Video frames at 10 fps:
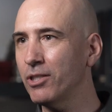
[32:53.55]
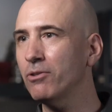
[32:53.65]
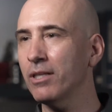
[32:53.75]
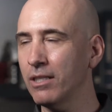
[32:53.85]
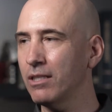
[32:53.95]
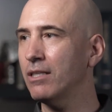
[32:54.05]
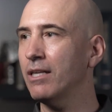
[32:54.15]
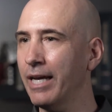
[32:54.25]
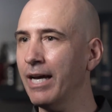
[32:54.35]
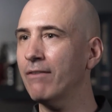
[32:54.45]
you can
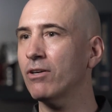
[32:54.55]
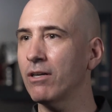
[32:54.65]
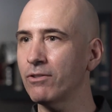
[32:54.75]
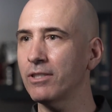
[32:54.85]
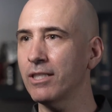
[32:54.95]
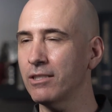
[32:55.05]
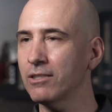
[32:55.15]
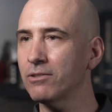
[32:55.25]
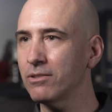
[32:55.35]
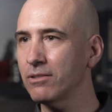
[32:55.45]
have
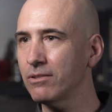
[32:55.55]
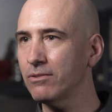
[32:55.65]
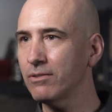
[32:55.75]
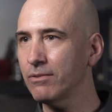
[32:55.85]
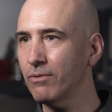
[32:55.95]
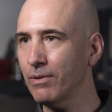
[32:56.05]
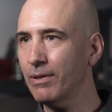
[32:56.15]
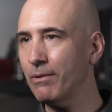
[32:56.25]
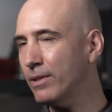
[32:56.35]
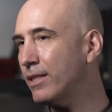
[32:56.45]
conversations
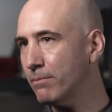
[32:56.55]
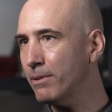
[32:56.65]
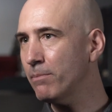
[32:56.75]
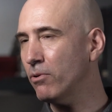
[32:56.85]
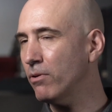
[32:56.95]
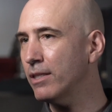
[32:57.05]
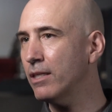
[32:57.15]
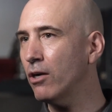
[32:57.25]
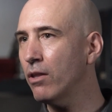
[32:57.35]
with these people, and